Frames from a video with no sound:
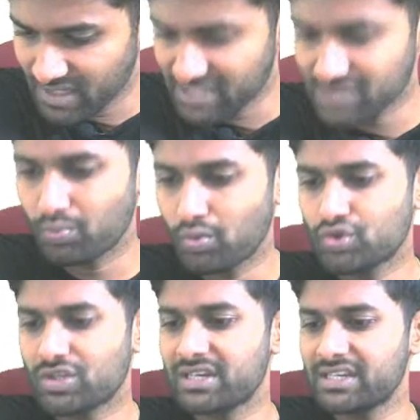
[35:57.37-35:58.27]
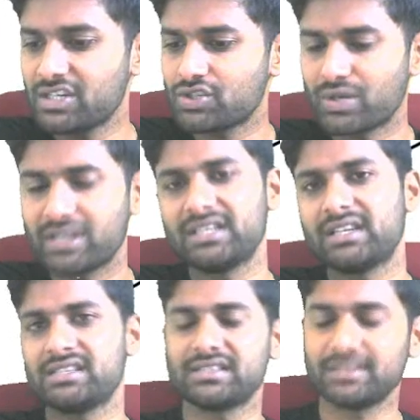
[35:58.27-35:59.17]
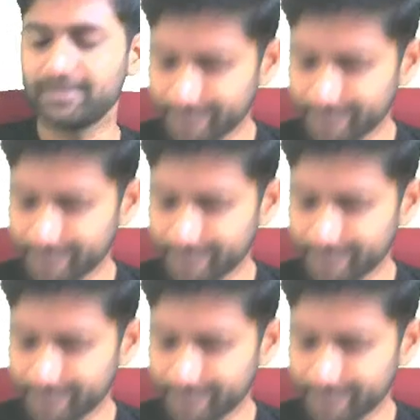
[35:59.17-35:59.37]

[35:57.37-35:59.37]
Yes. Both are needed to get that answer.